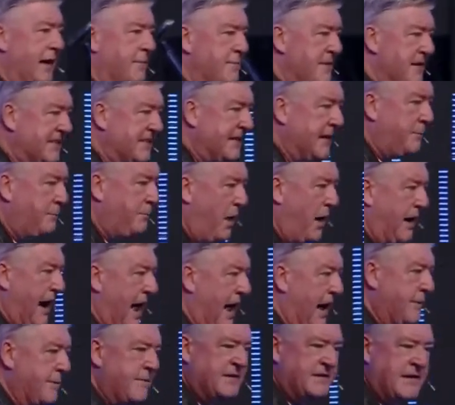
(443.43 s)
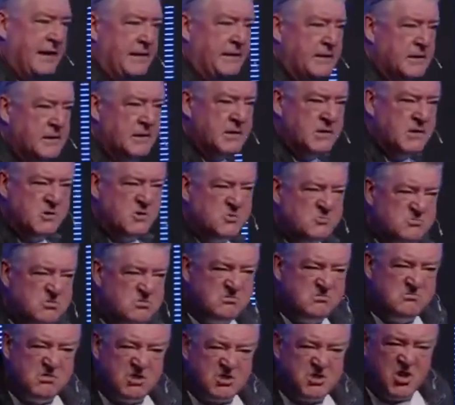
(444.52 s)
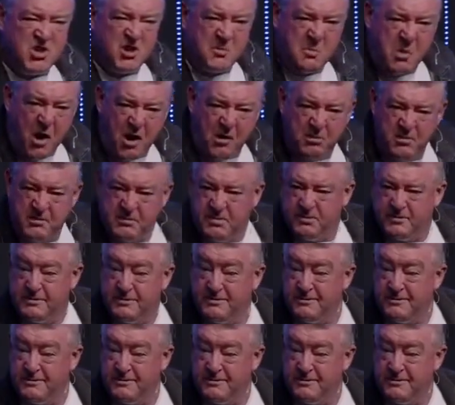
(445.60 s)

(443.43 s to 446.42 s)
can miss it. What's their problem?